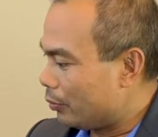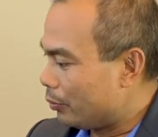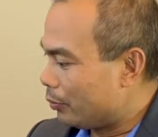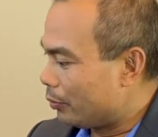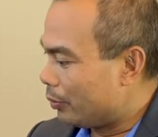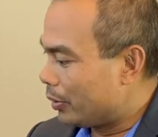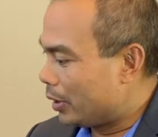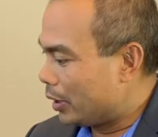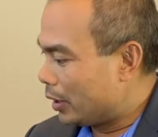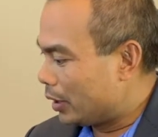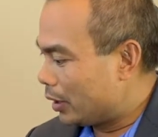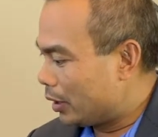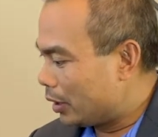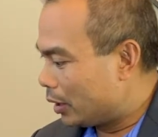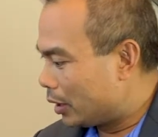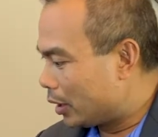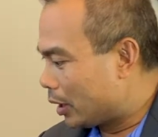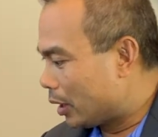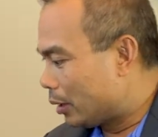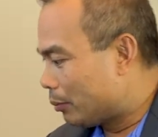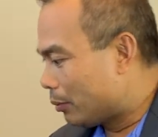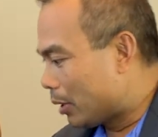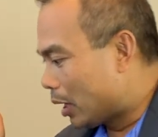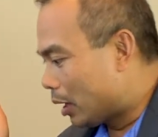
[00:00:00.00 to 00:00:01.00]
we
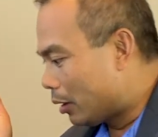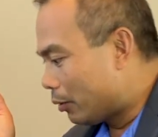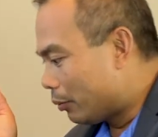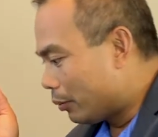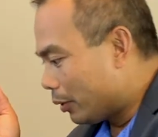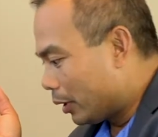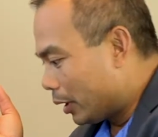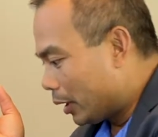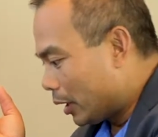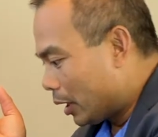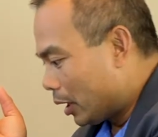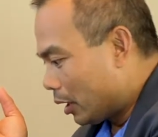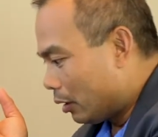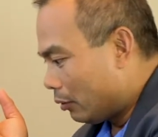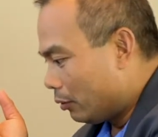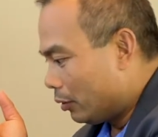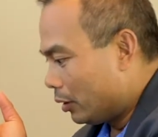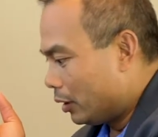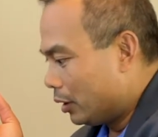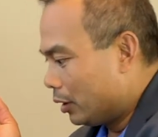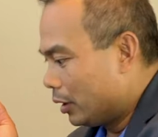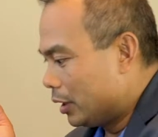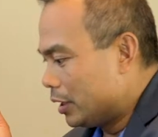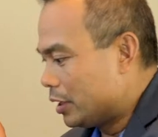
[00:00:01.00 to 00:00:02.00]
came out with
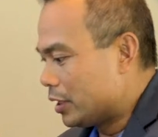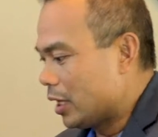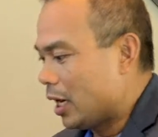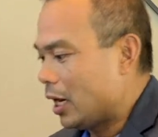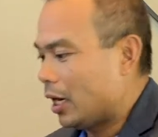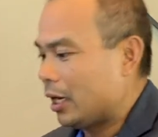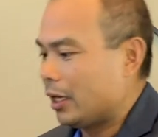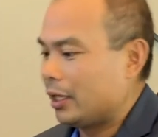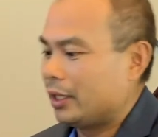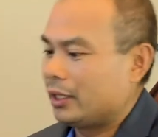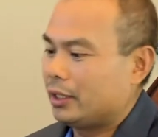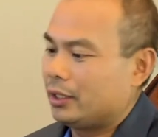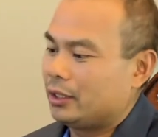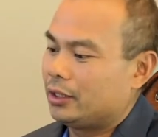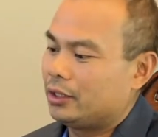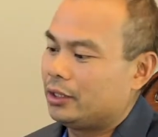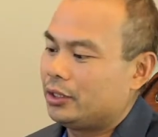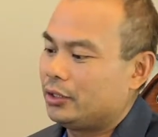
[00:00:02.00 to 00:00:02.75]
our design